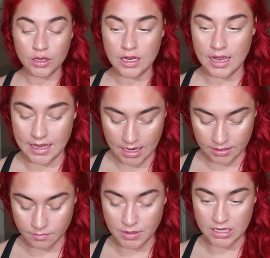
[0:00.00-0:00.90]

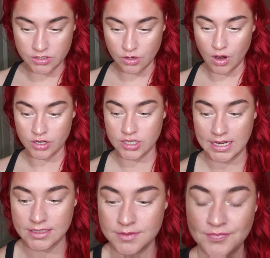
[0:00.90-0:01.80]
Again, because no harsh
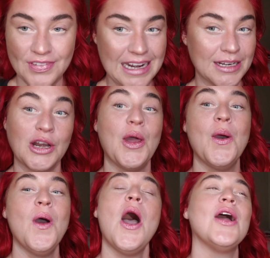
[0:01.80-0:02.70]
lines, right?
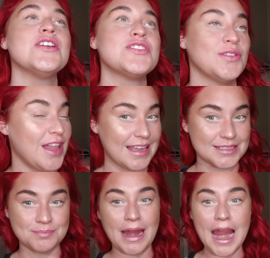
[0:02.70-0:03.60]
No harsh lines.